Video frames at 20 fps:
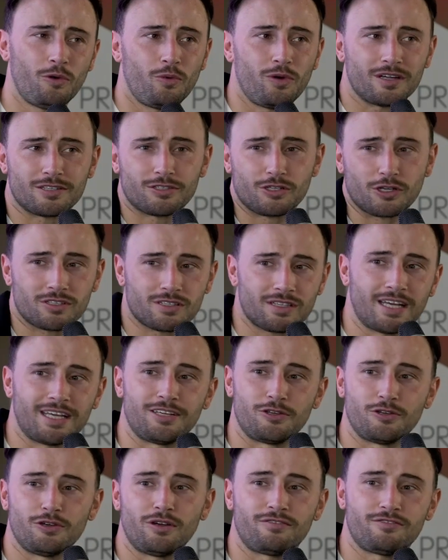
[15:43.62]
We are just
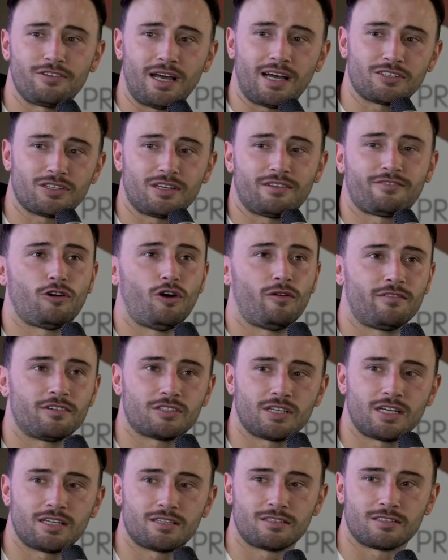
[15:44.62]
like you. If you actually have
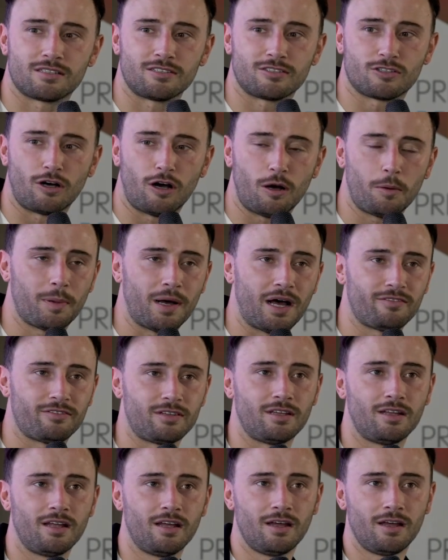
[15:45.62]
conversations and stop
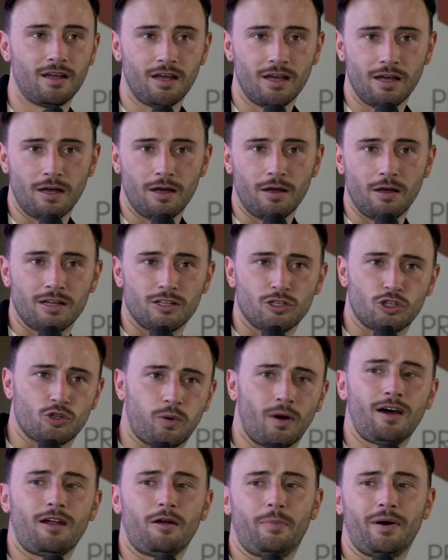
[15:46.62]
having
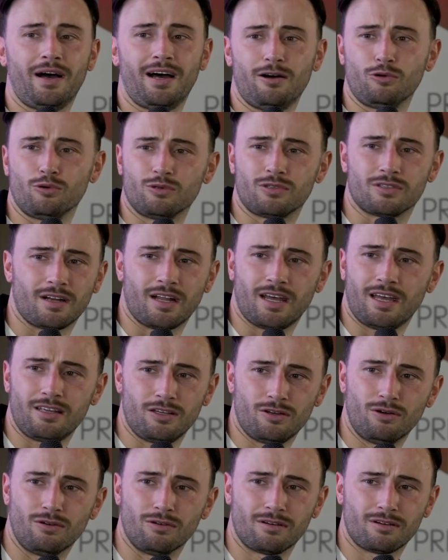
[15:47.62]
Twitter battles or,
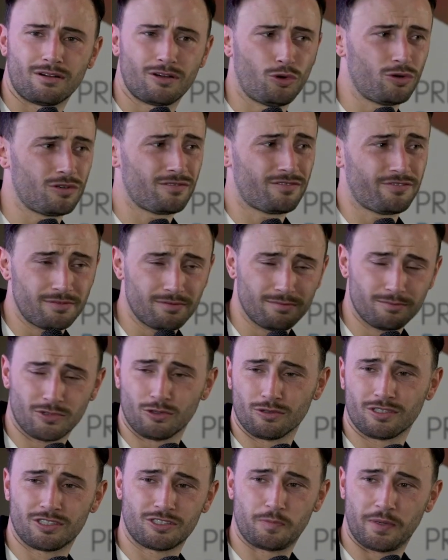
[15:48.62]
go
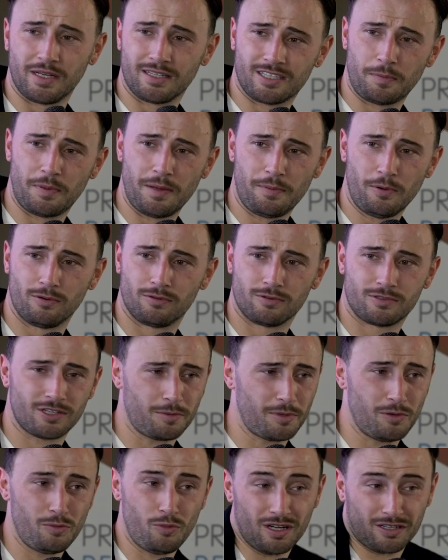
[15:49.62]
and speak to people. Do you know
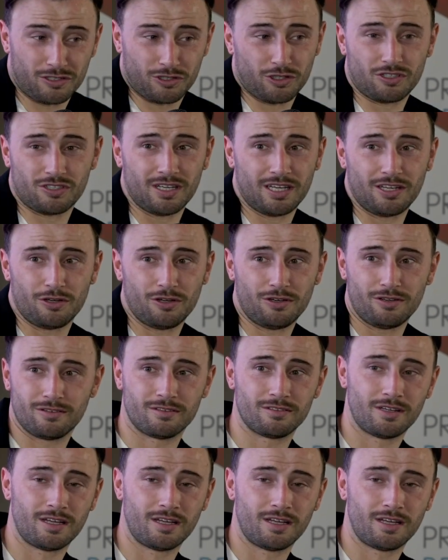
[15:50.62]
what I mean? We are just like you.